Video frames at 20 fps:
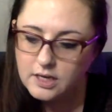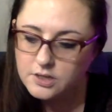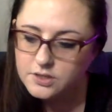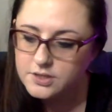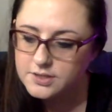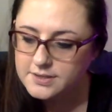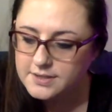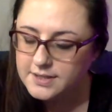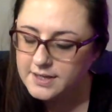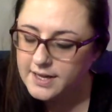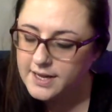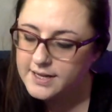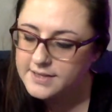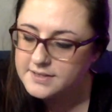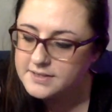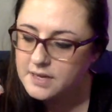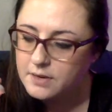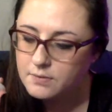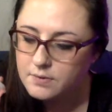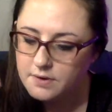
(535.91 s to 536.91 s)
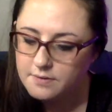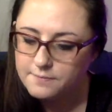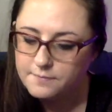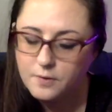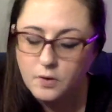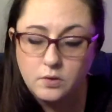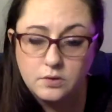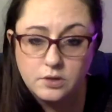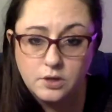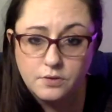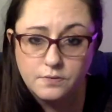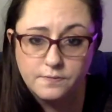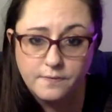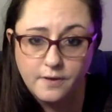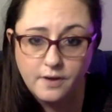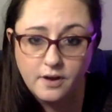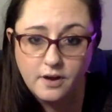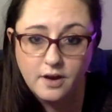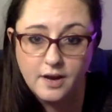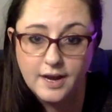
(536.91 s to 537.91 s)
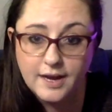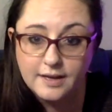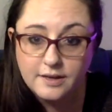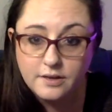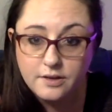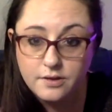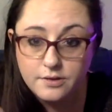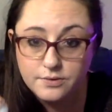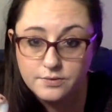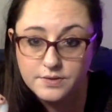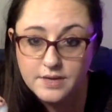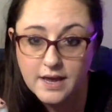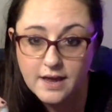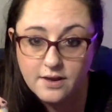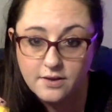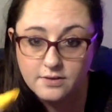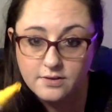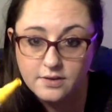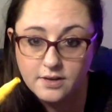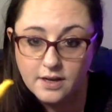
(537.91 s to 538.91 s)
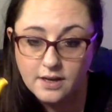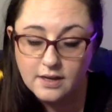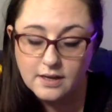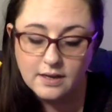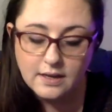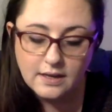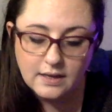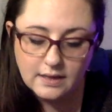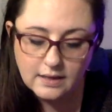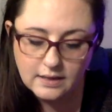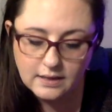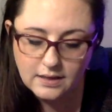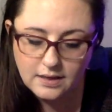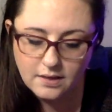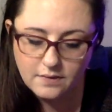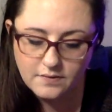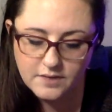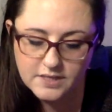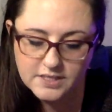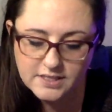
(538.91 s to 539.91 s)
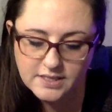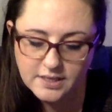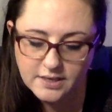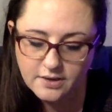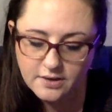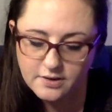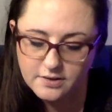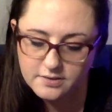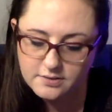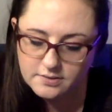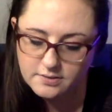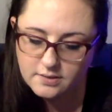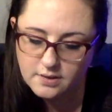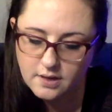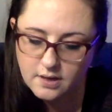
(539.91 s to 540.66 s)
just in case I want to fold over and glue down any of the stickers.